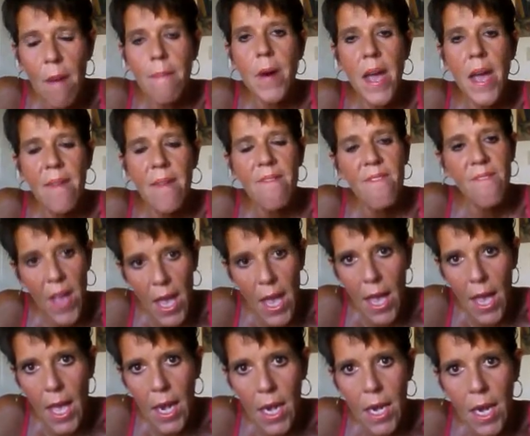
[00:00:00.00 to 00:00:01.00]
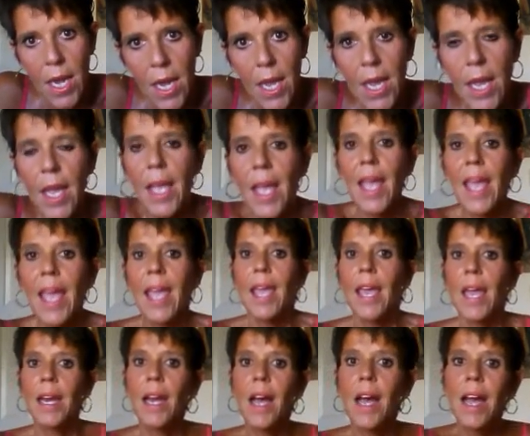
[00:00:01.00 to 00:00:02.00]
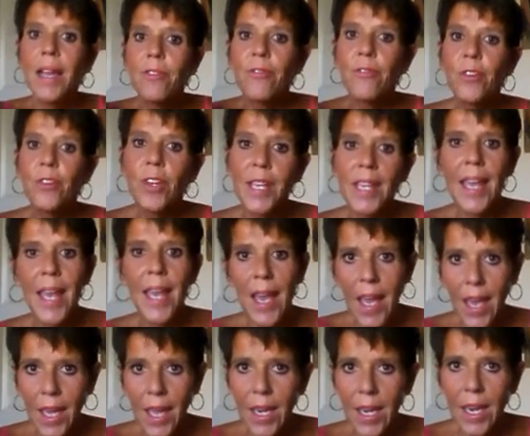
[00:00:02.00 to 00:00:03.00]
my fat, and I forget